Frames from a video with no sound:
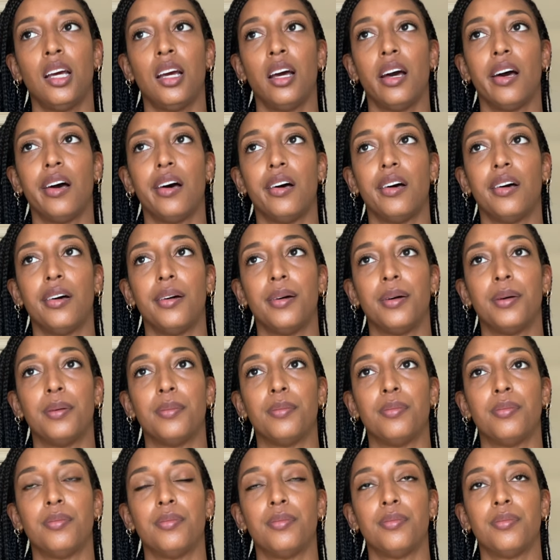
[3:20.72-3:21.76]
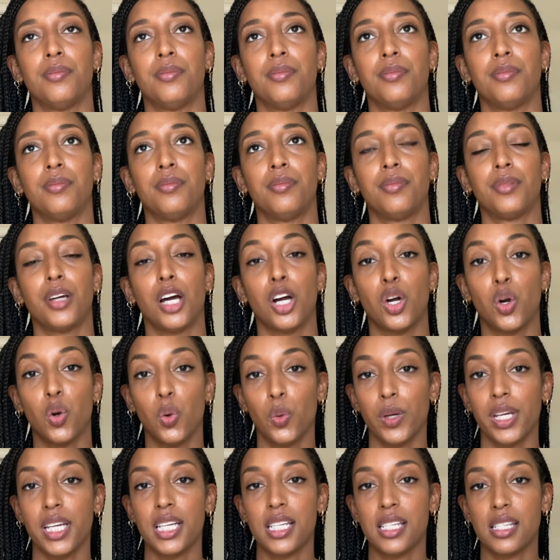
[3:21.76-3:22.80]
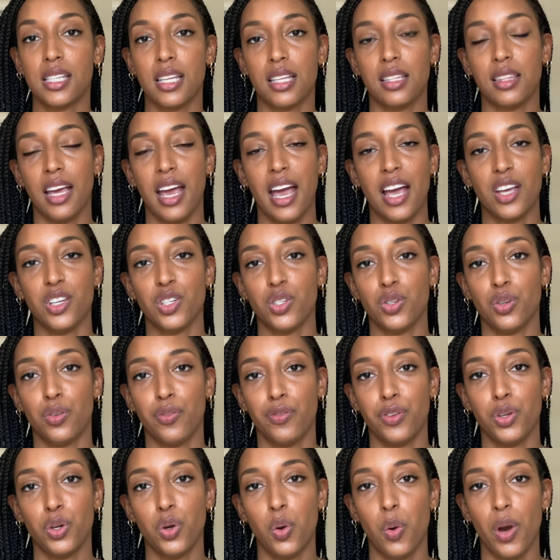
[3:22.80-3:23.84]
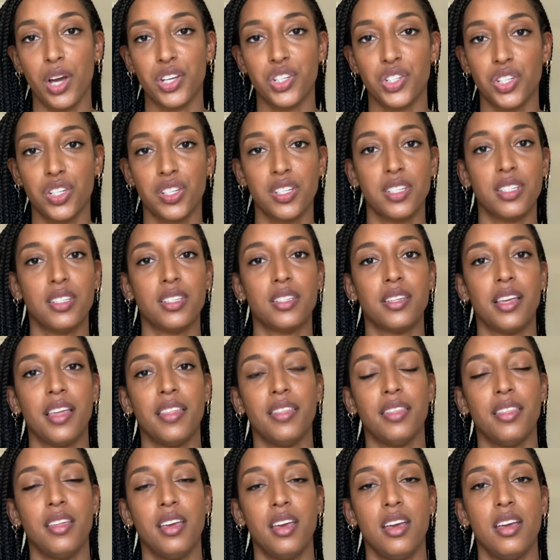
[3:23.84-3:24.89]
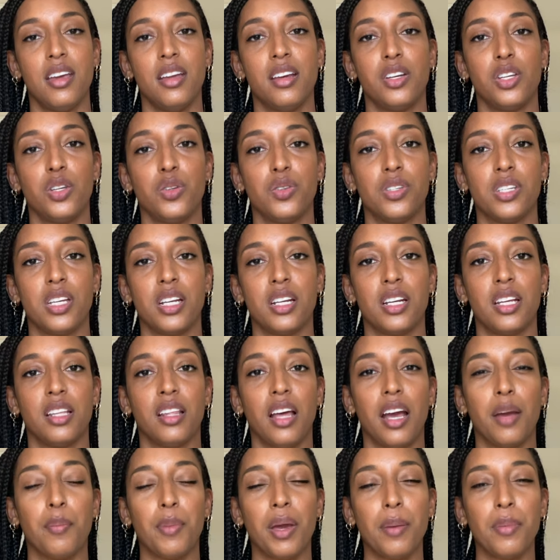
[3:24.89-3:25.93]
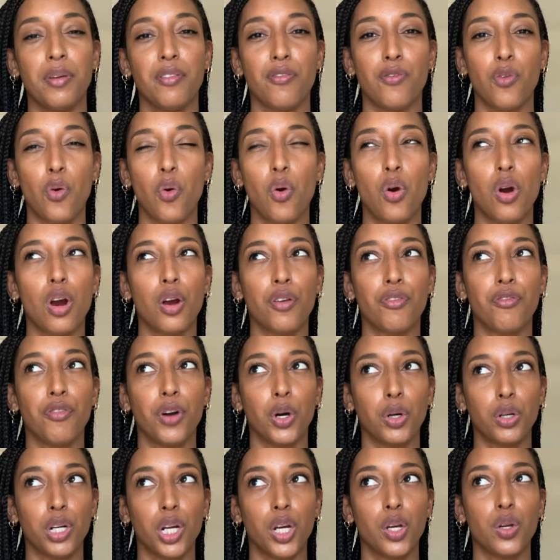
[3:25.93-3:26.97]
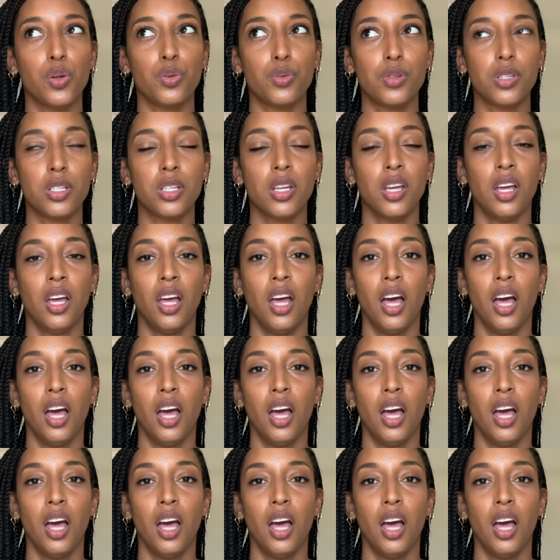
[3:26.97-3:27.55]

um, a quiz that they ask you a few questions and then you send in like maybe four photos